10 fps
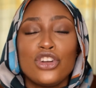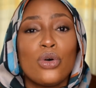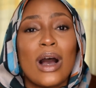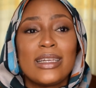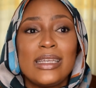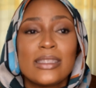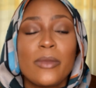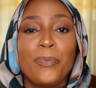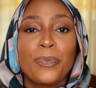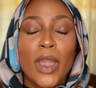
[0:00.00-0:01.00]
You know, at least
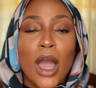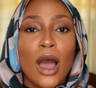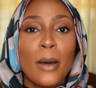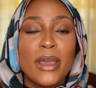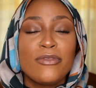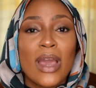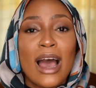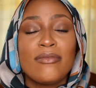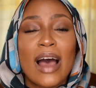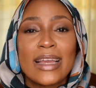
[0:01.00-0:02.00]
if you
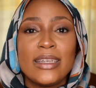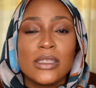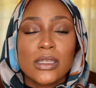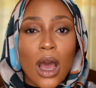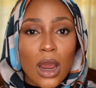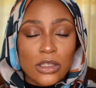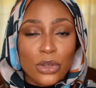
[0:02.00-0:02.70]
have acne scars